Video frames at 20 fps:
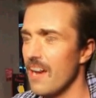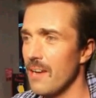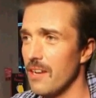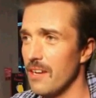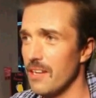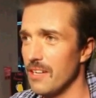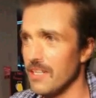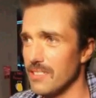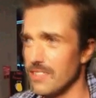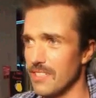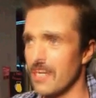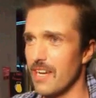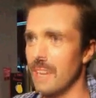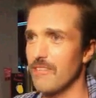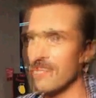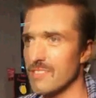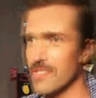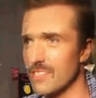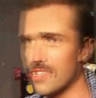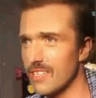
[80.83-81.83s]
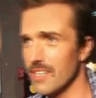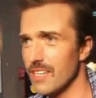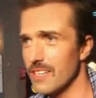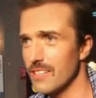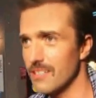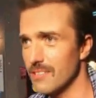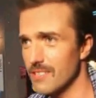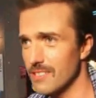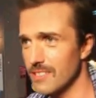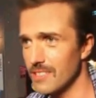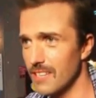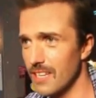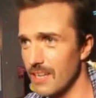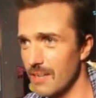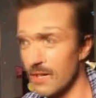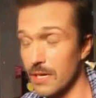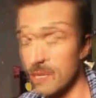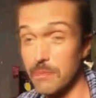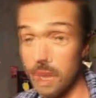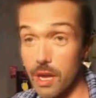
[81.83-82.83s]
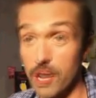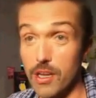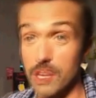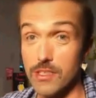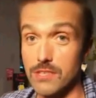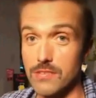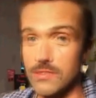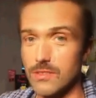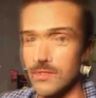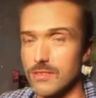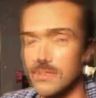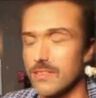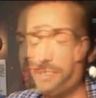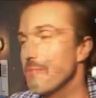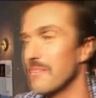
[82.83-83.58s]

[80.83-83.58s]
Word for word: And I have to say that, or she'll have my balls for it.